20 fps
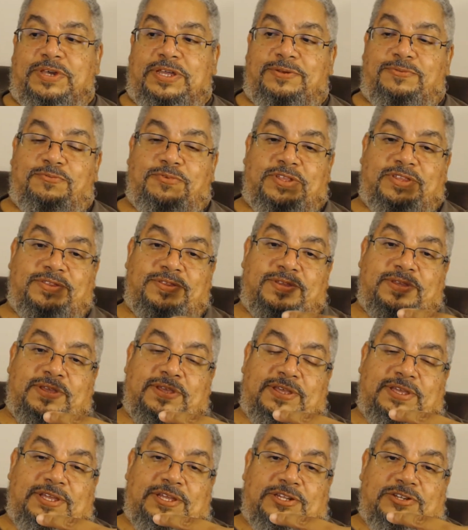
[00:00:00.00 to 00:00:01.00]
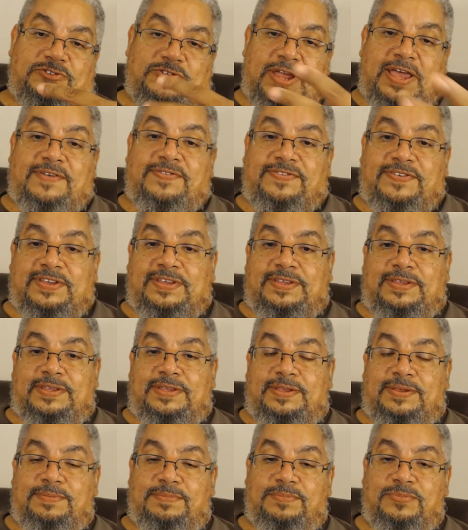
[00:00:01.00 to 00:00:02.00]
But with Traffic
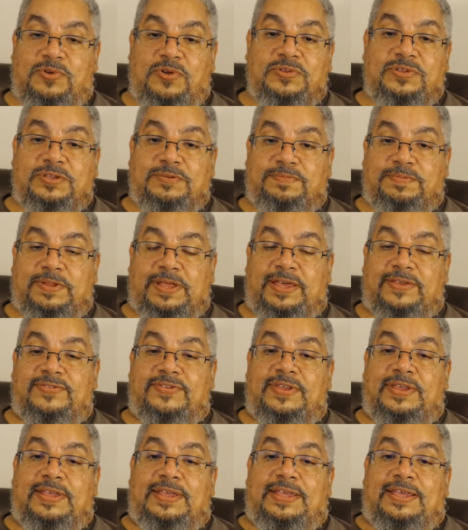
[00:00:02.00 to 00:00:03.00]
Multiplex,